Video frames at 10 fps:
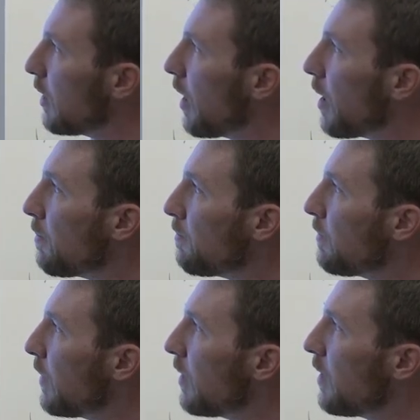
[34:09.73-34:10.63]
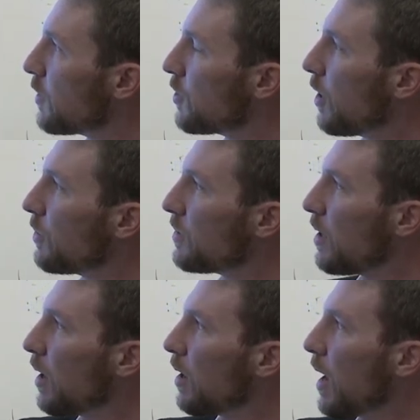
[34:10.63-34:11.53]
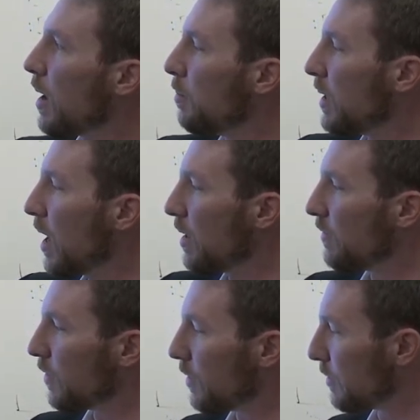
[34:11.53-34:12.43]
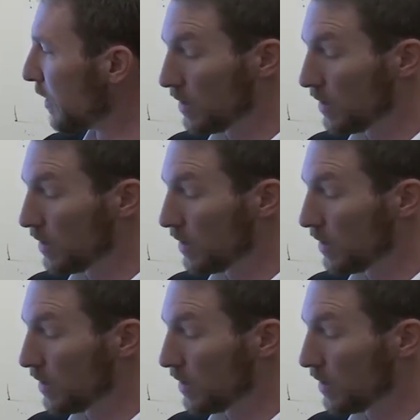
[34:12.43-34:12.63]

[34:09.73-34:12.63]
Um, this shows their behavior